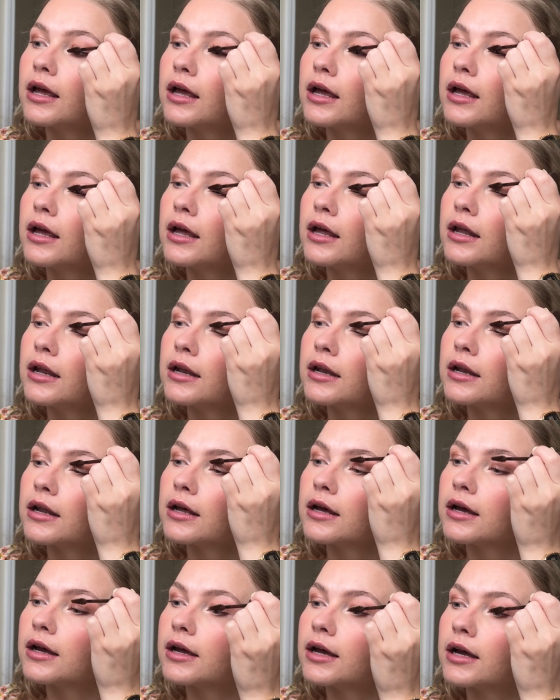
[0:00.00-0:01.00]
And
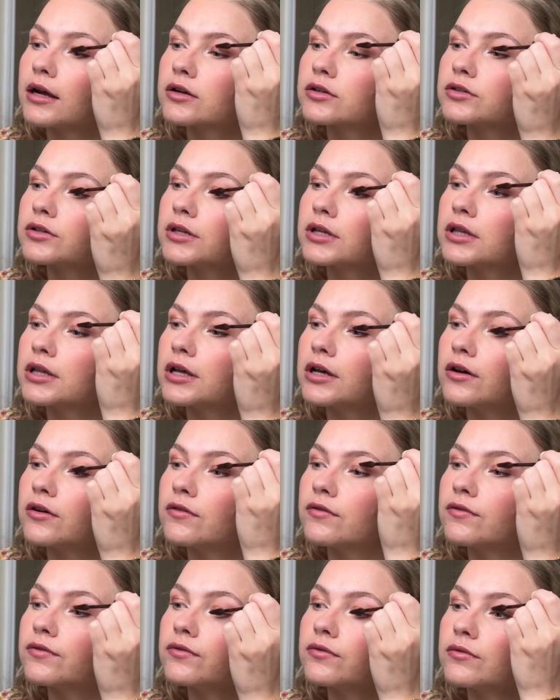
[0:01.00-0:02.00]
I actually love
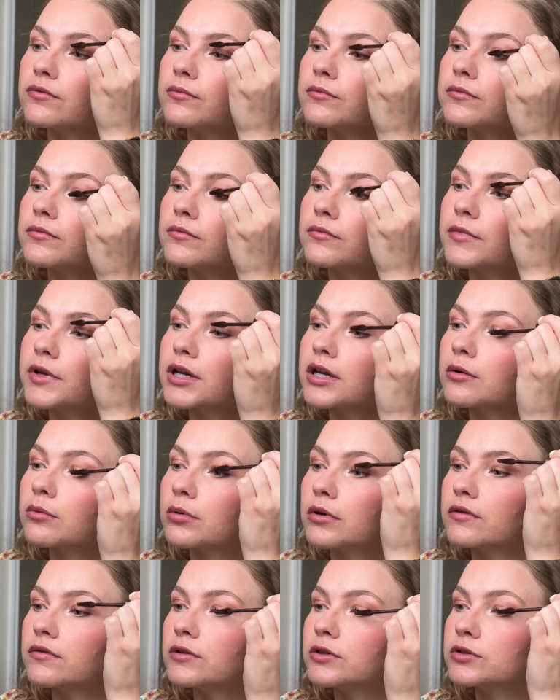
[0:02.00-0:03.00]
Makeup
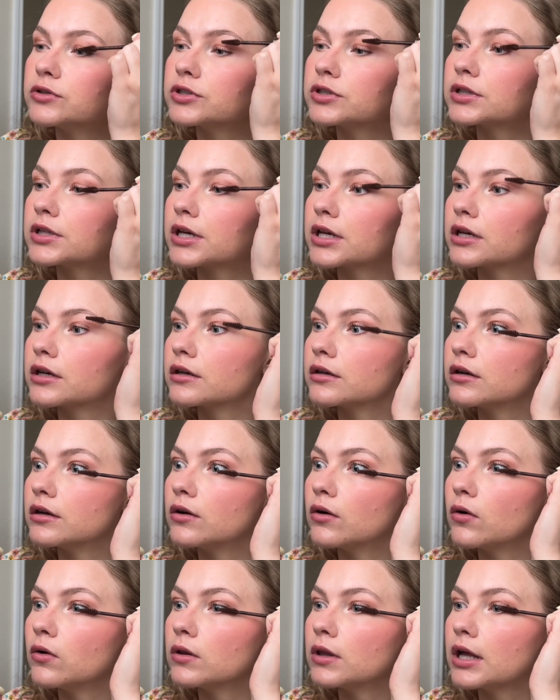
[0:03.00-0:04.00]
Revolution like a
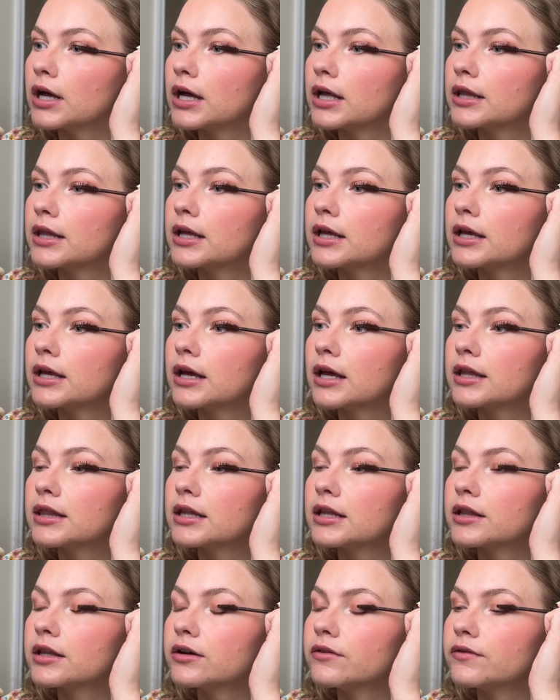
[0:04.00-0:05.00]
whole lot. I
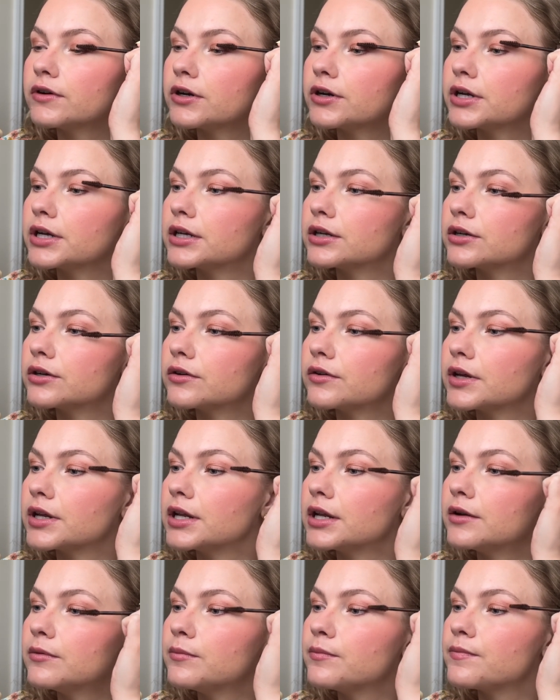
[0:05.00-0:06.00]
think they're very
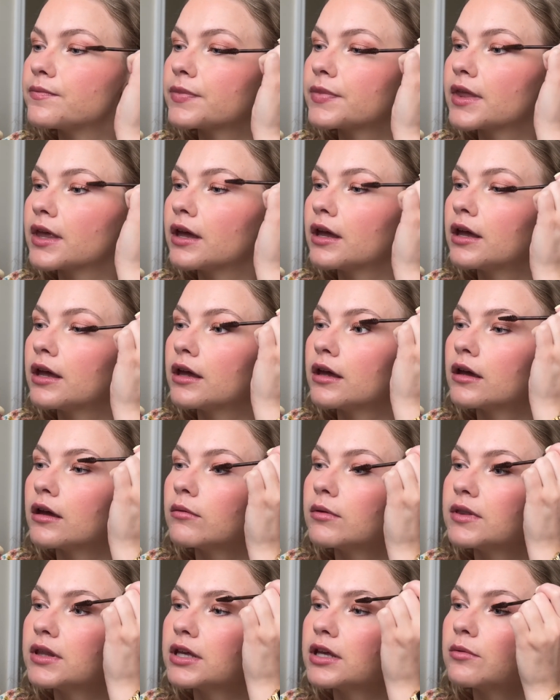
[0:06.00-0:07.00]
underrated. I've
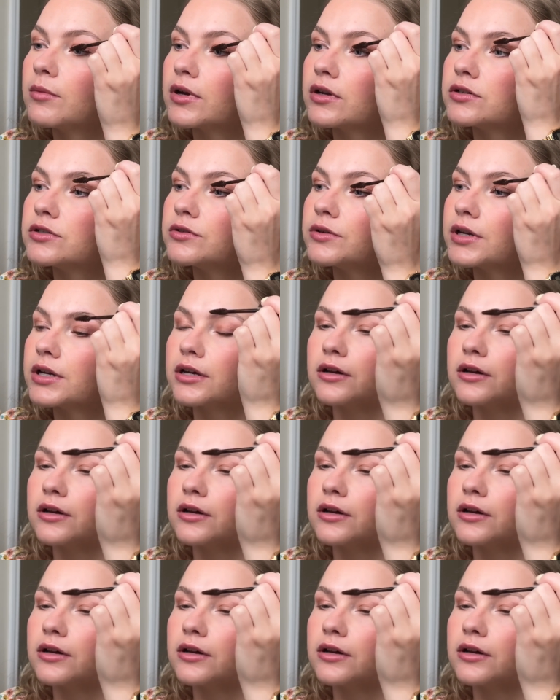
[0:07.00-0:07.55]
been thinking about doing